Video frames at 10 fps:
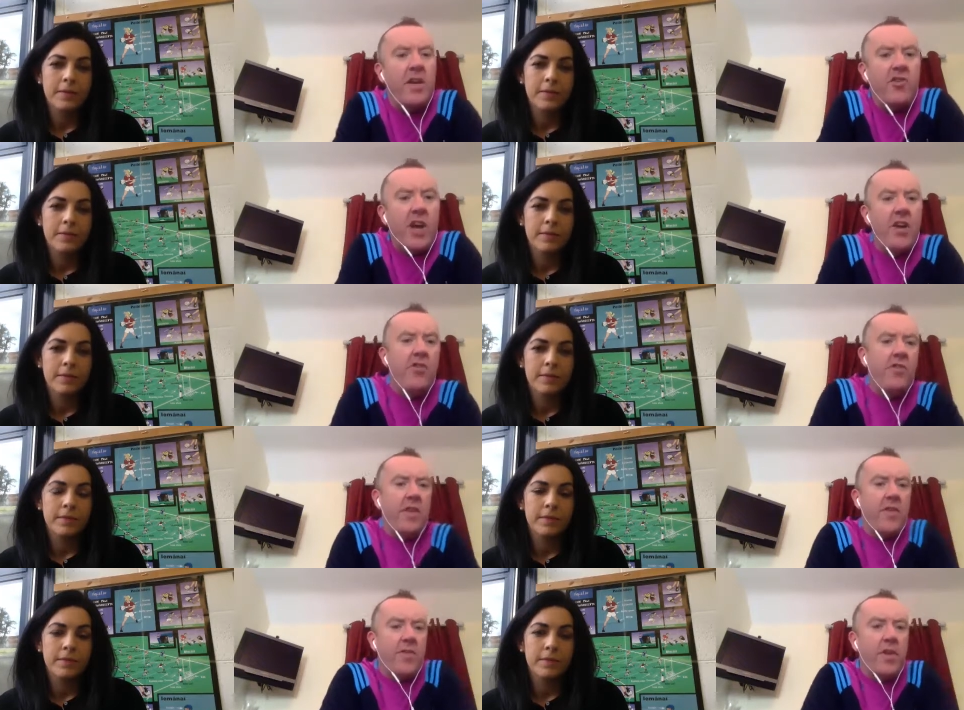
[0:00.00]
Speaker 1: a challenge
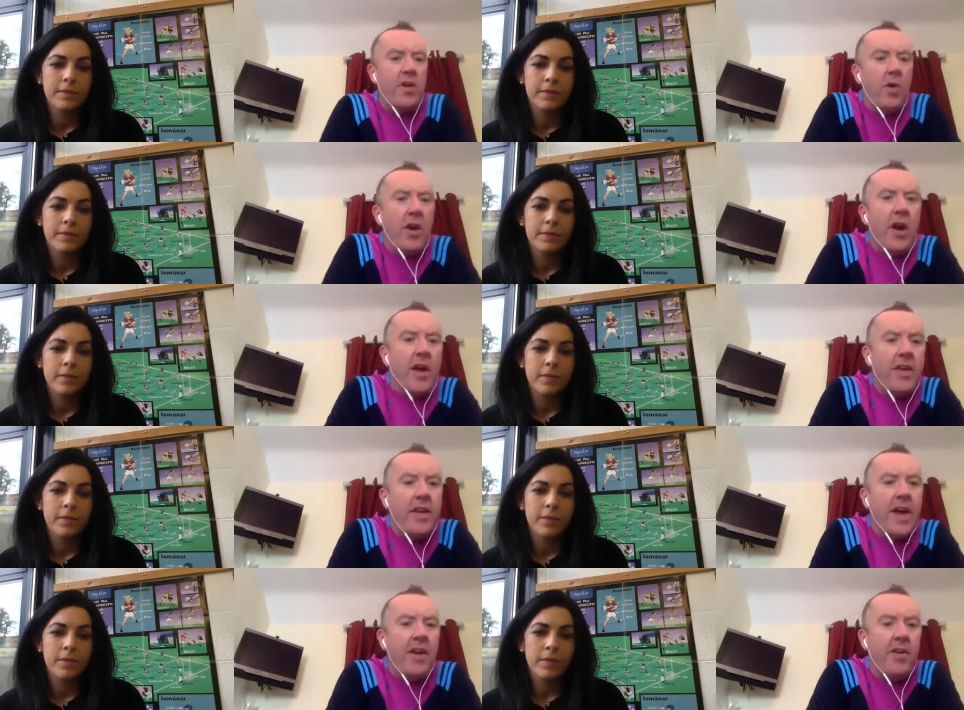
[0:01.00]
is that for you and, and
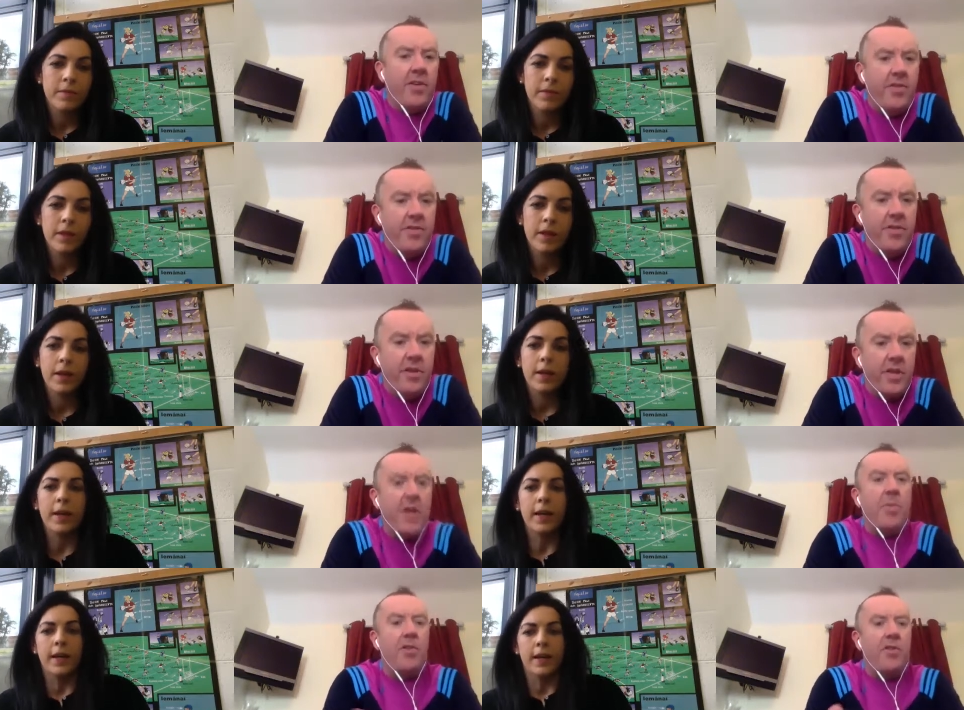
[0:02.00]
the analysts to
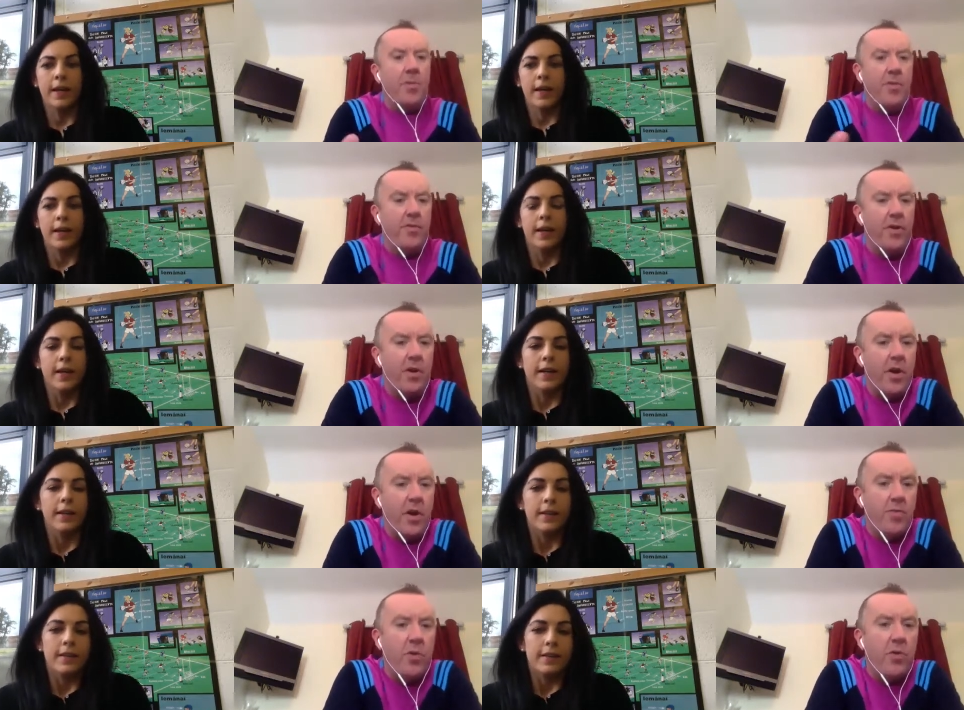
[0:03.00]
keep on top of, uh,
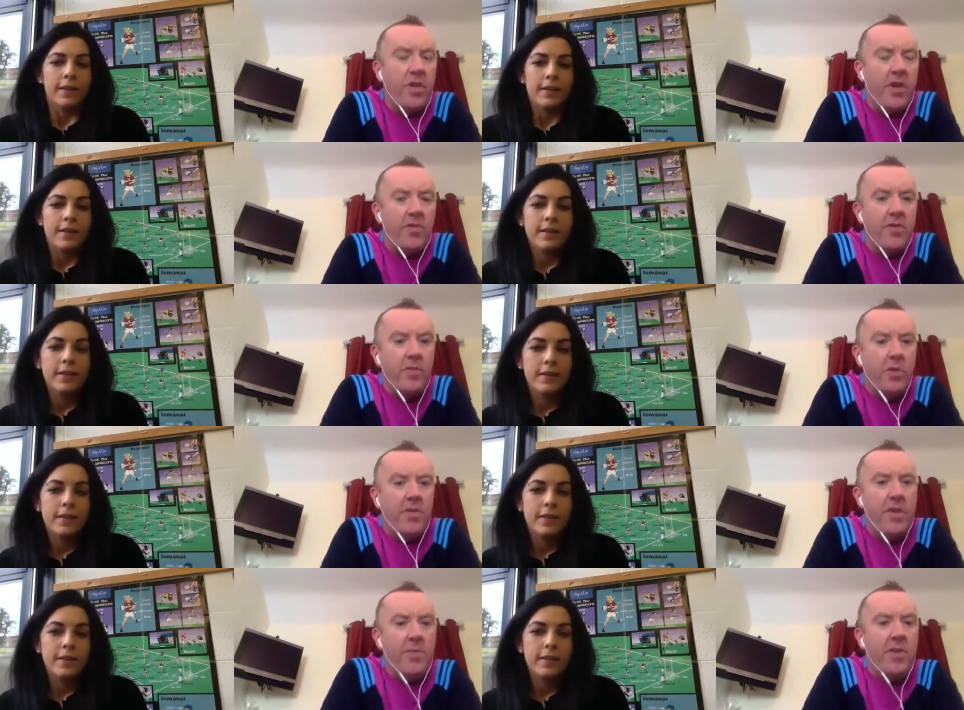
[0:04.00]
of most counties and
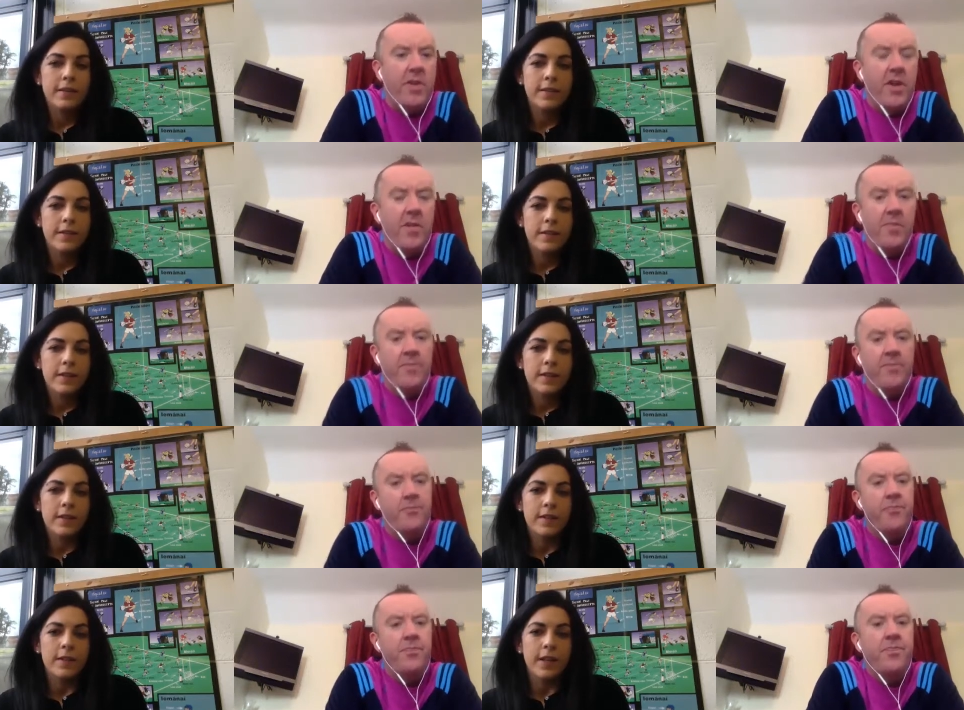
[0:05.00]
what's happening there?
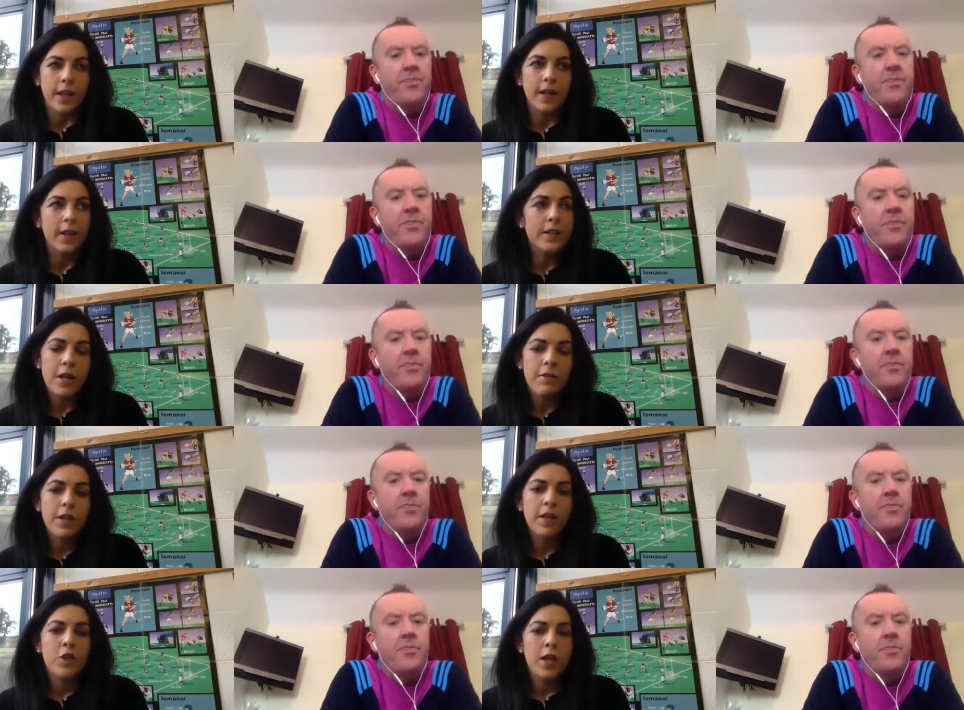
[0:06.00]
Speaker 2: Yeah, it's
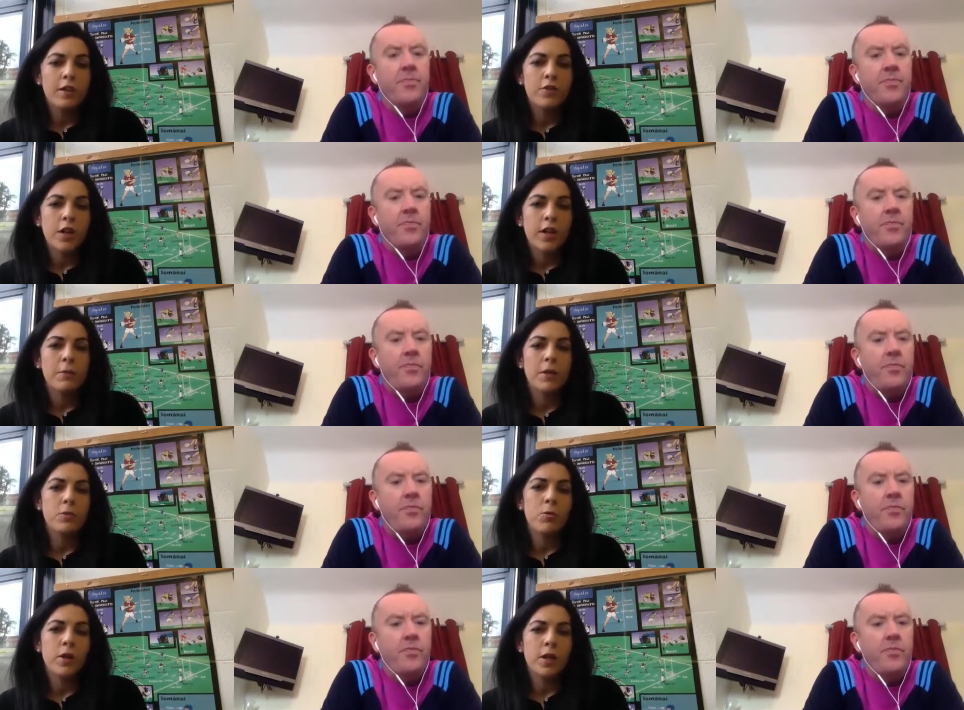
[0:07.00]
definitely a challenge, Jackie, but
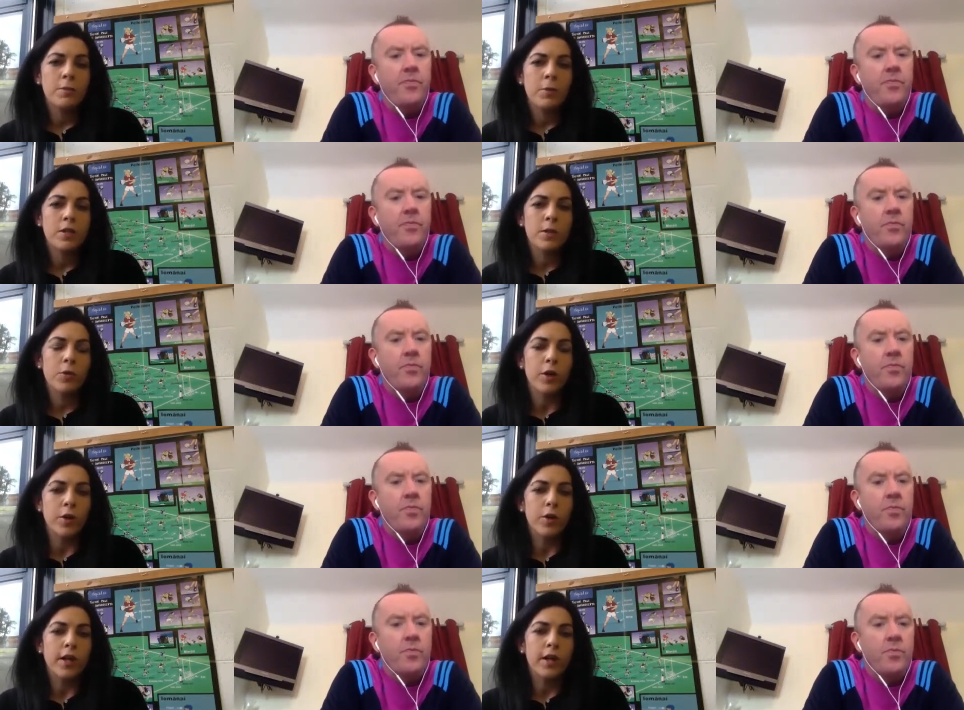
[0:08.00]
it's one I suppose that we're
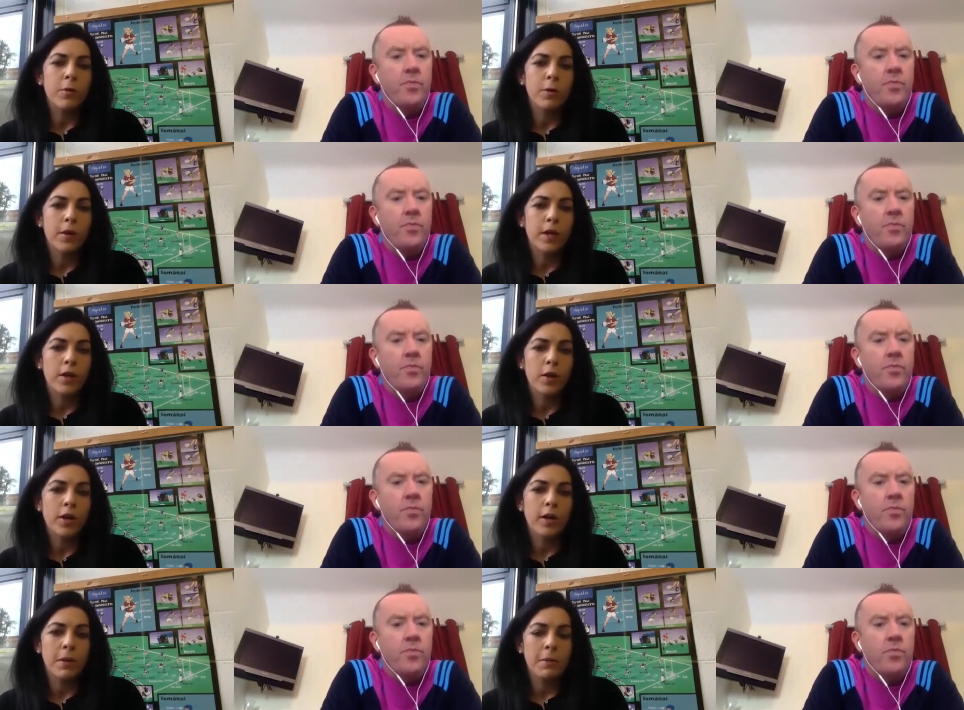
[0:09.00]
lucky when we can
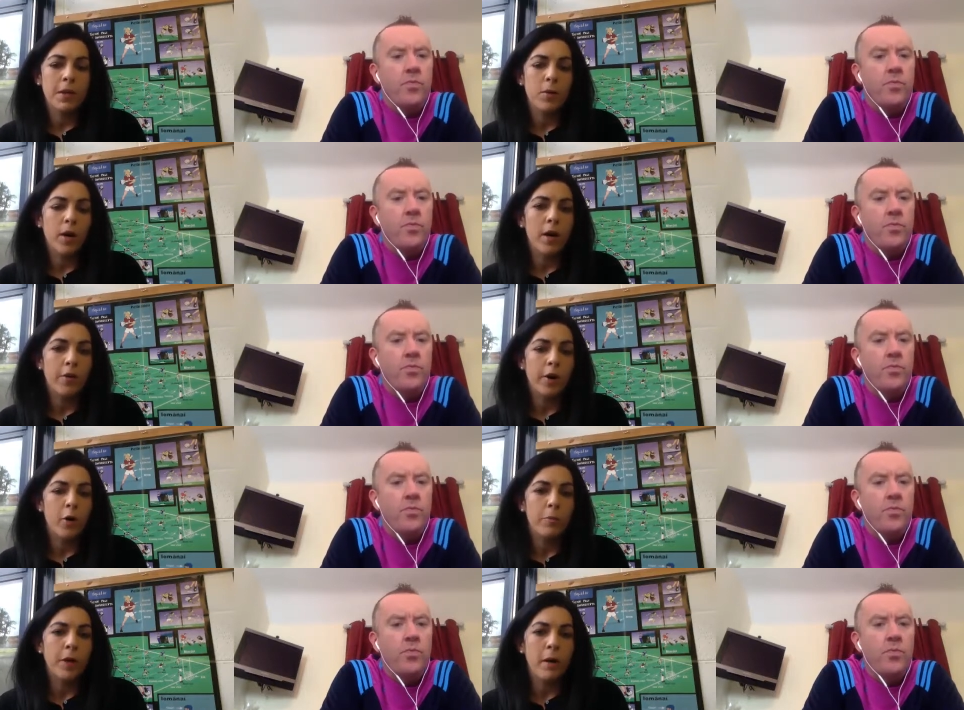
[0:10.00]
look at maybe the O'Connor
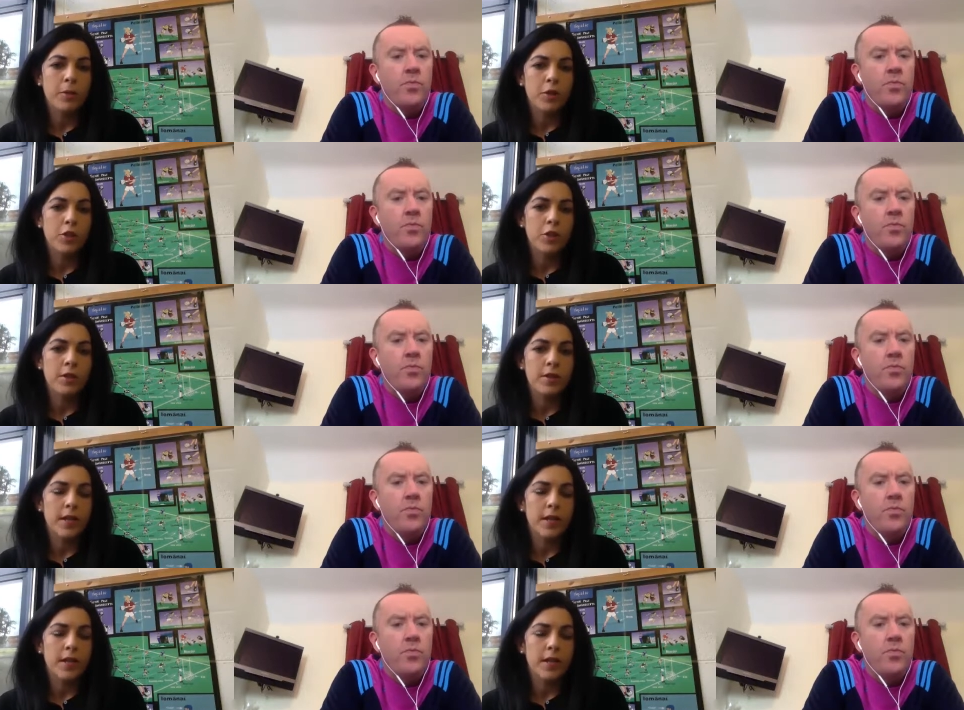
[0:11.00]
Cup competitions